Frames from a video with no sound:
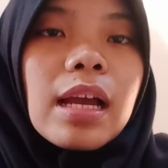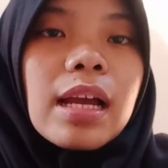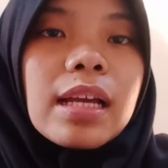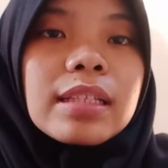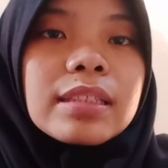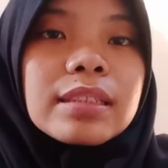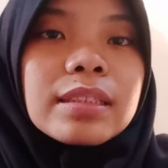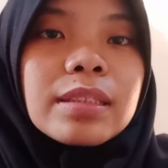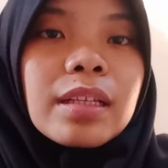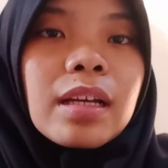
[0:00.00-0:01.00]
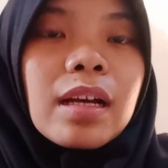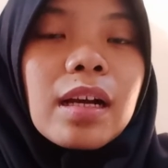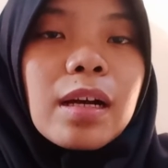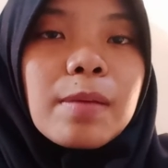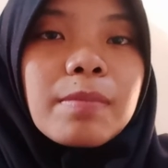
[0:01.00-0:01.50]
And
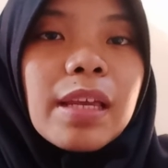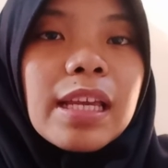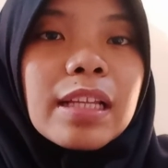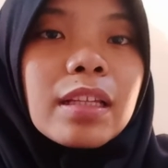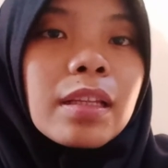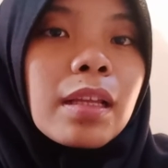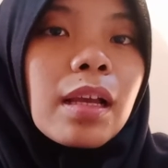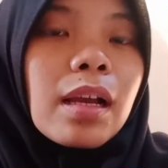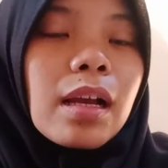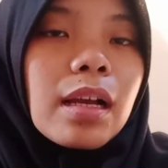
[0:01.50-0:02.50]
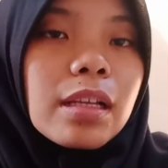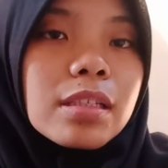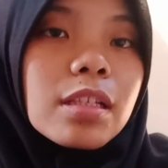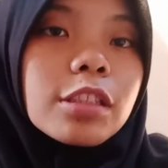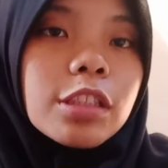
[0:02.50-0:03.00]
in
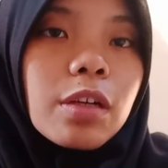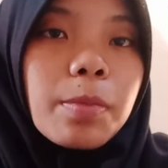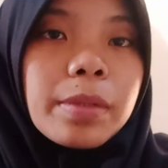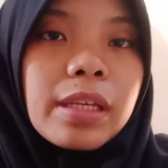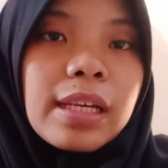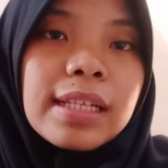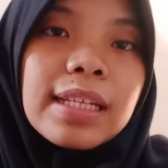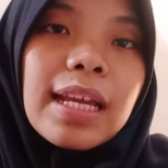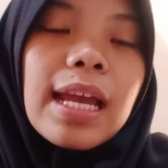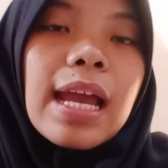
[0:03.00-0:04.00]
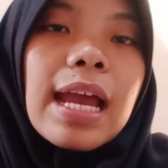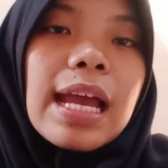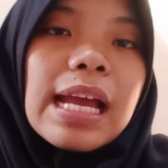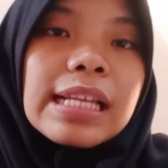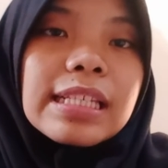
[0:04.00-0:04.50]
researcher opinion,
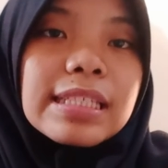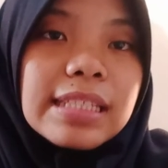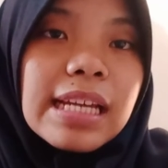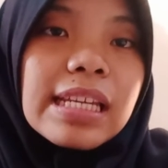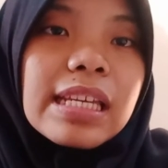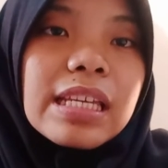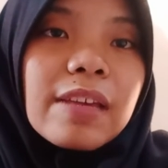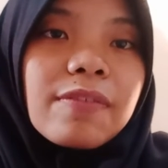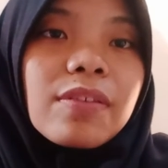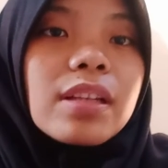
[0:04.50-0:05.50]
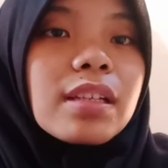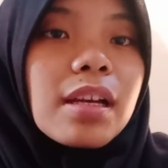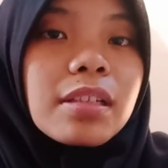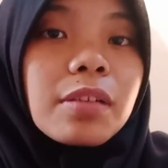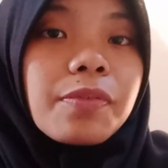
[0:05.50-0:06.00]
the study gave
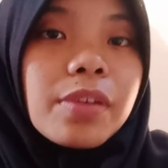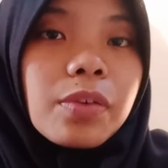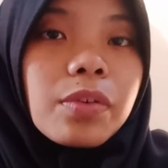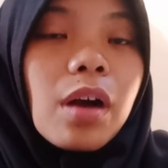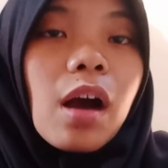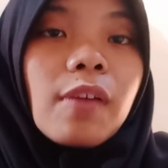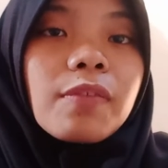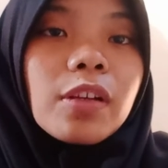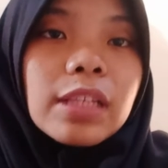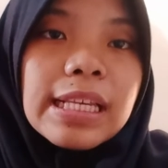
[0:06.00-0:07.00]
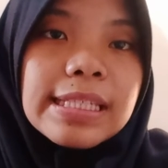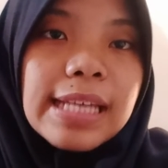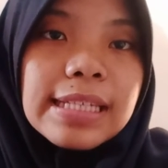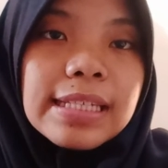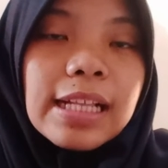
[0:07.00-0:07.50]
another view of online
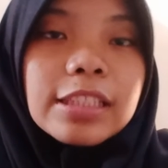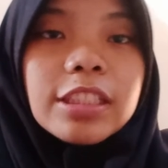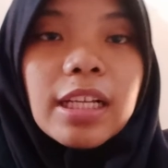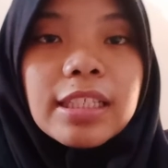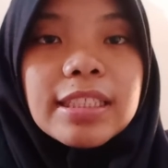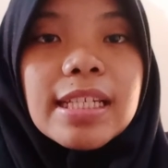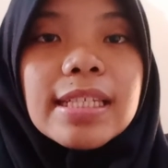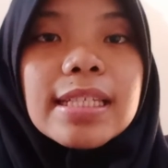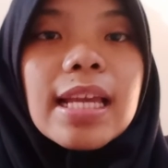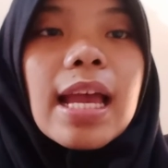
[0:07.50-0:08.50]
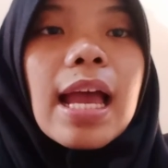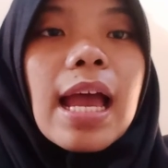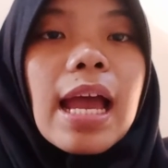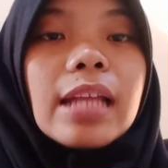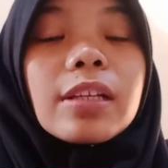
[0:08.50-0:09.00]
CSL challenges
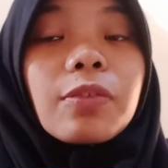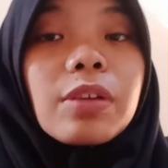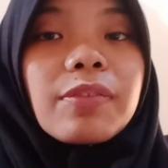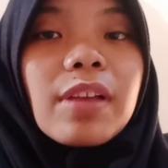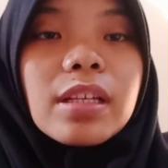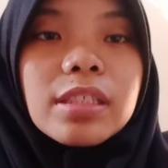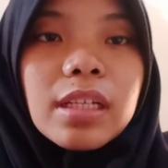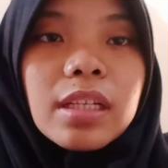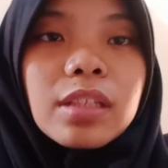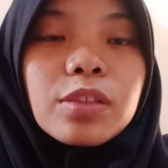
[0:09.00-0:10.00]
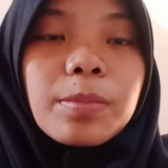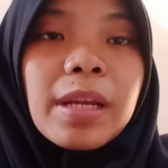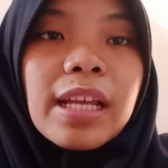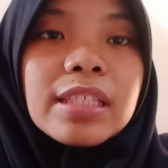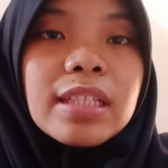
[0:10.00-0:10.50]
and a reflection to
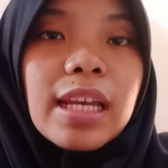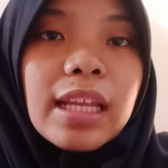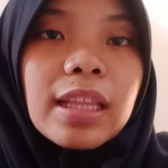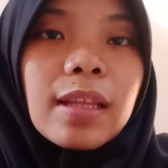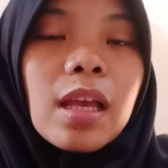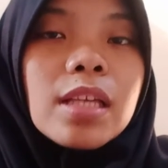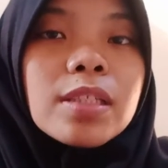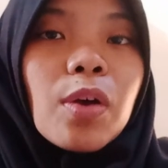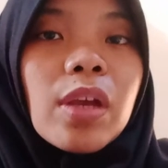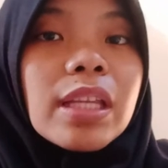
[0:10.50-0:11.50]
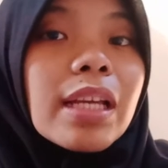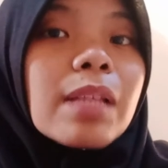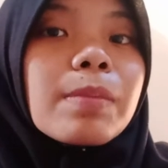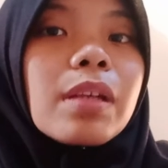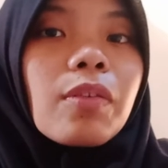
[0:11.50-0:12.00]
manage it, so it
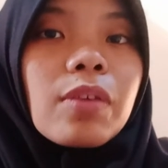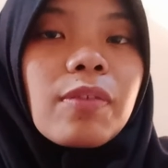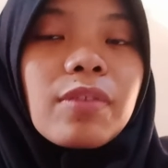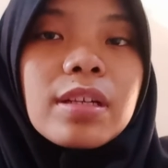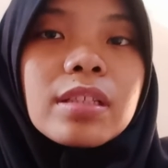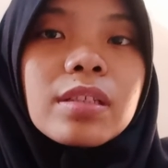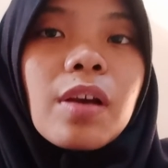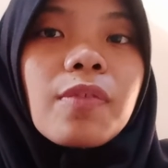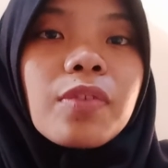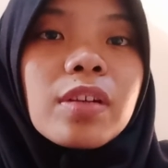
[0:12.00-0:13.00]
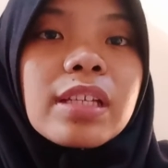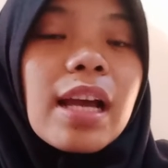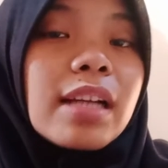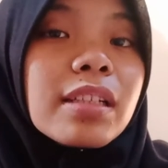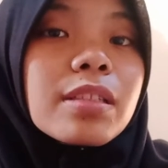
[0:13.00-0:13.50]
can be a reference for the
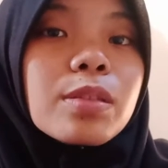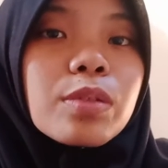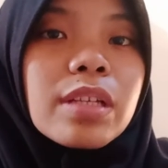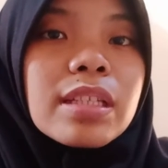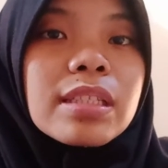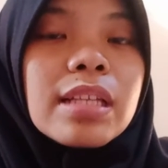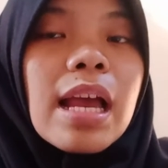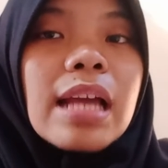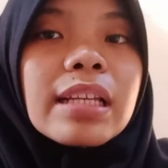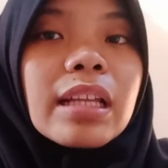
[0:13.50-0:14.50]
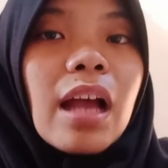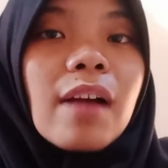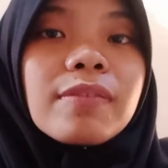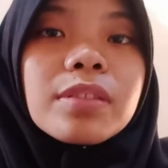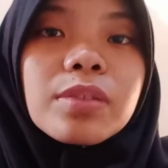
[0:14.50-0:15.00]
other students that
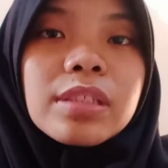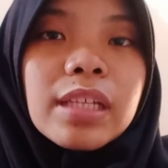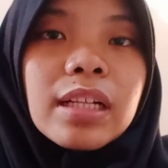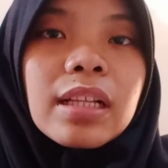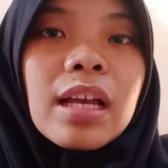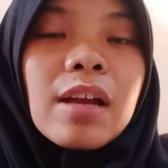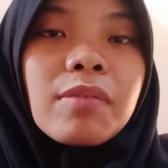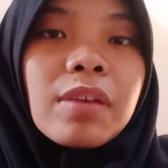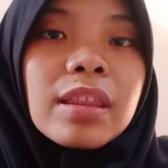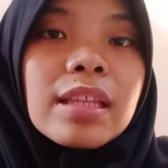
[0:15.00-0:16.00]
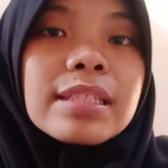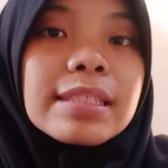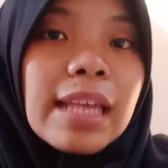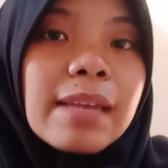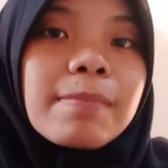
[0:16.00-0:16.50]
have to deal with
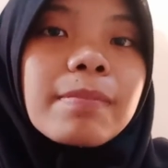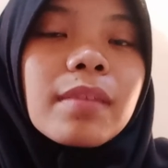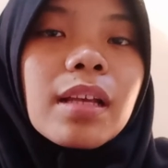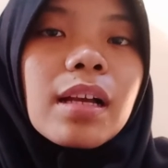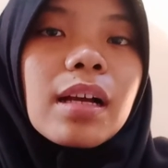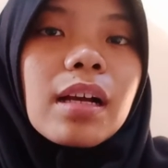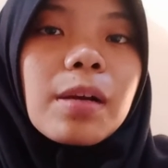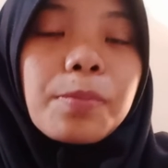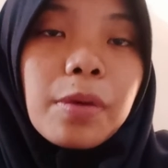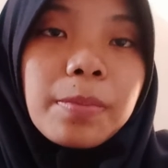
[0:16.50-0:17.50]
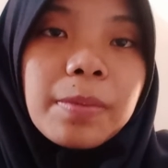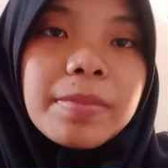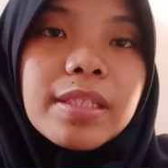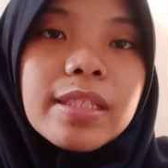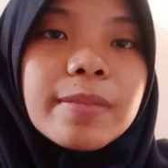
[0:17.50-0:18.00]
same
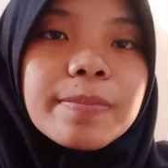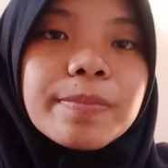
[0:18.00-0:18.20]
problems.